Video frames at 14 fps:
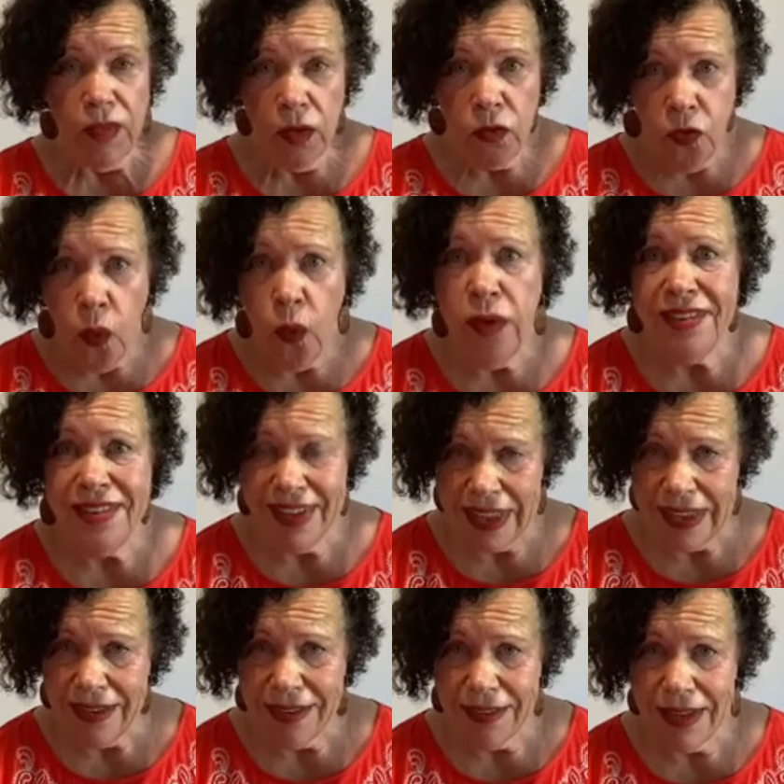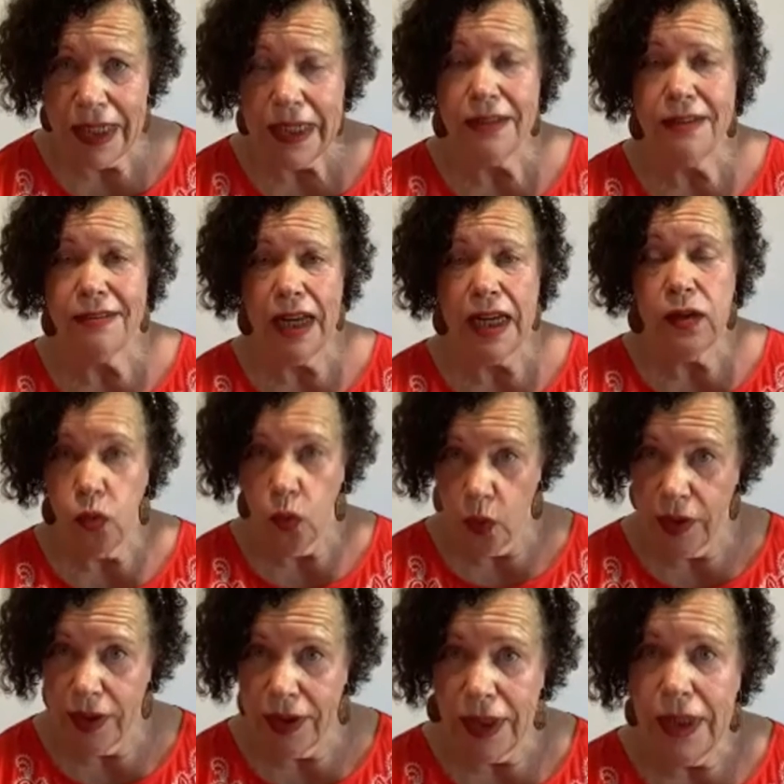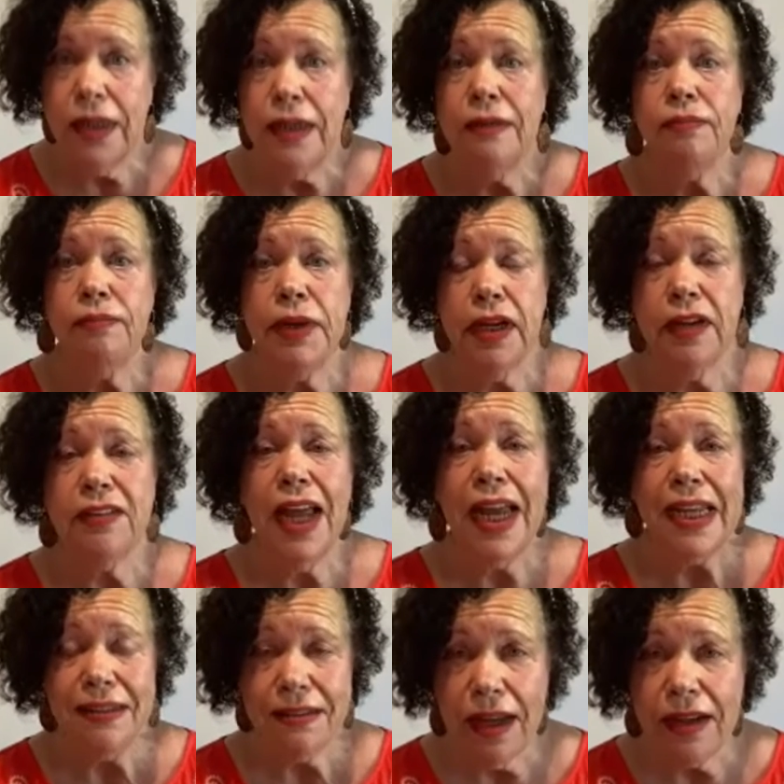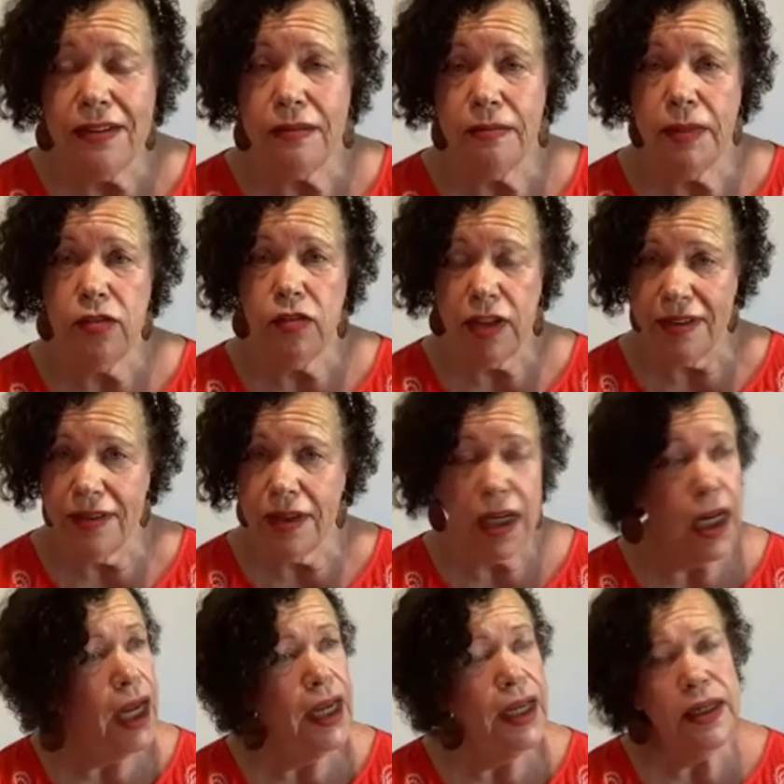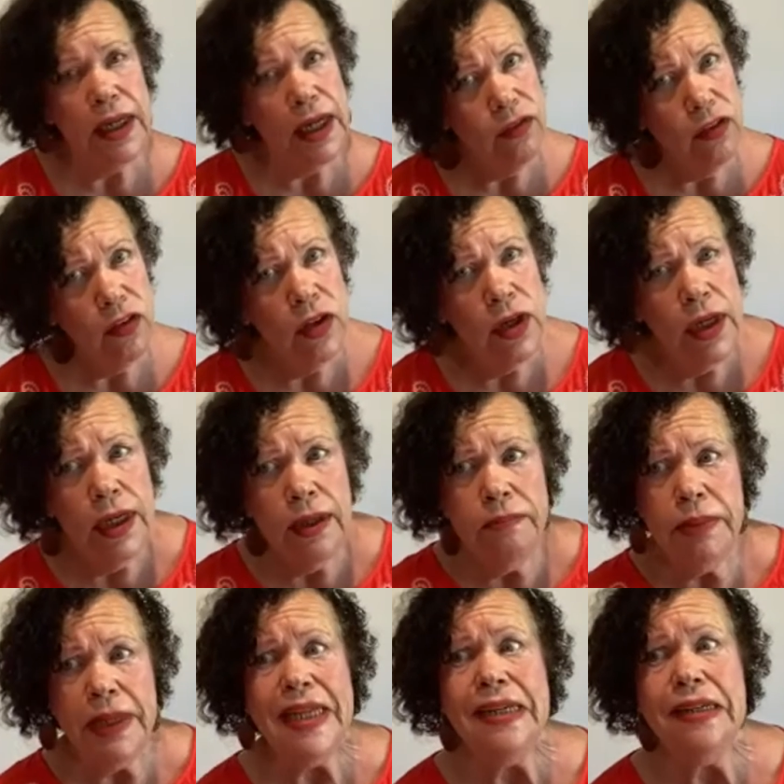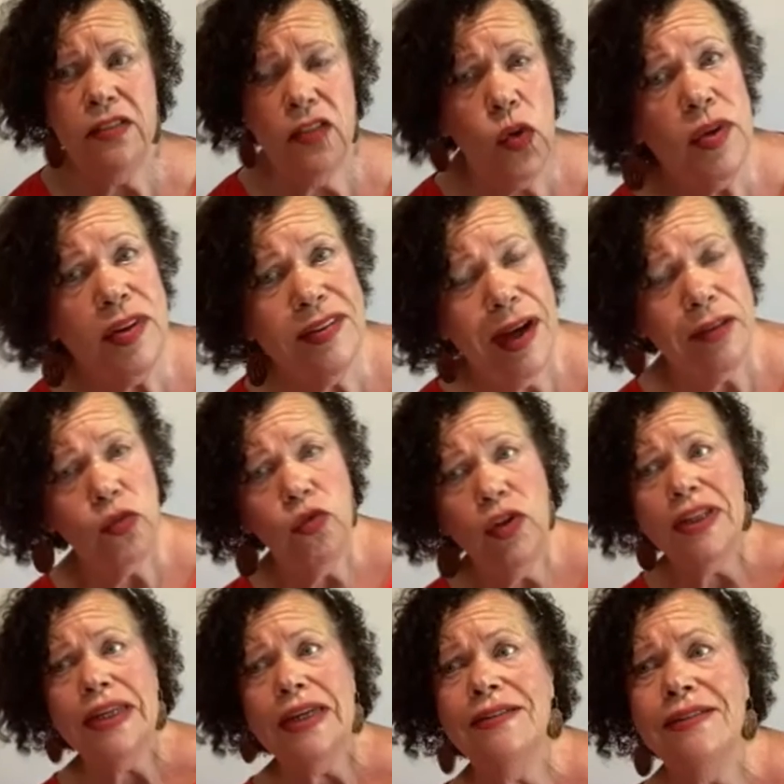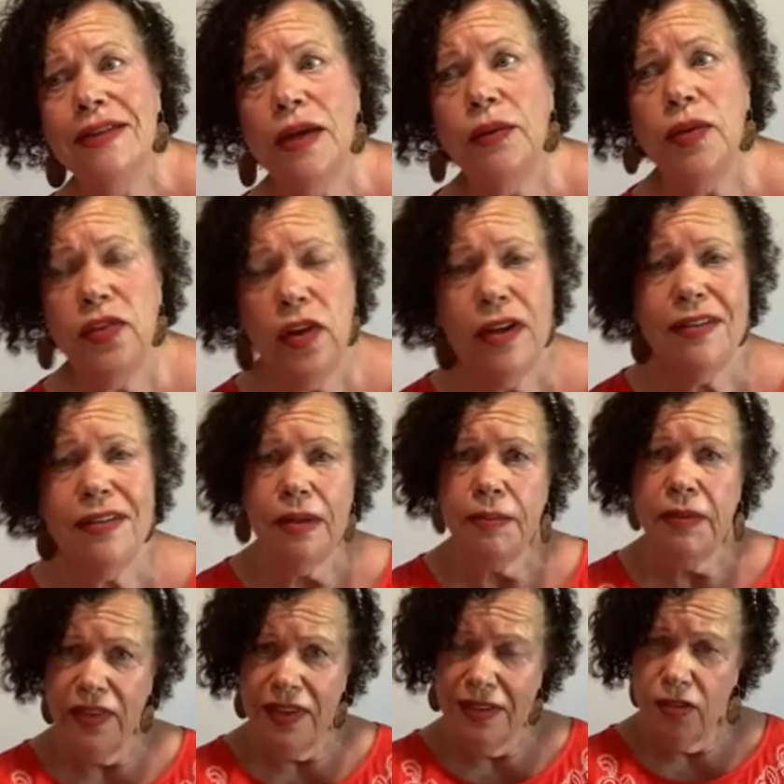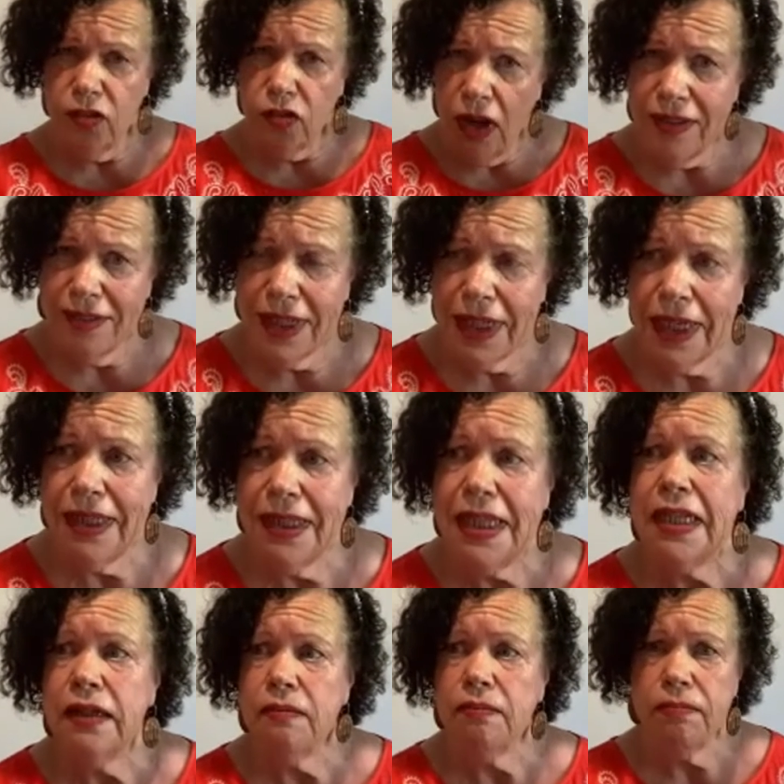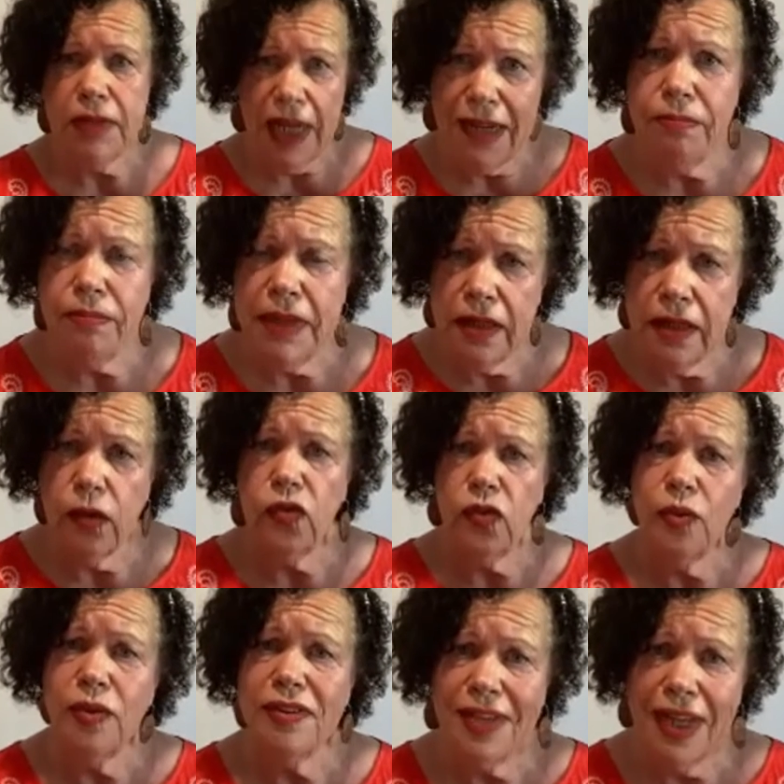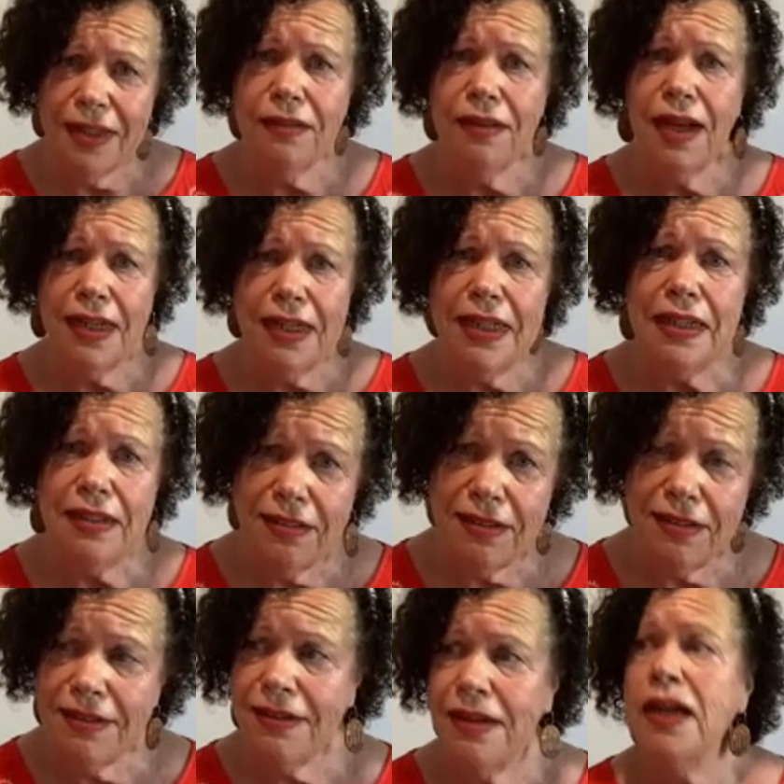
four stints in a psych ward because I had sliced my wrist. And I had never been suicidal really until I was on some of these drugs that I think gave me those suicidal ideations.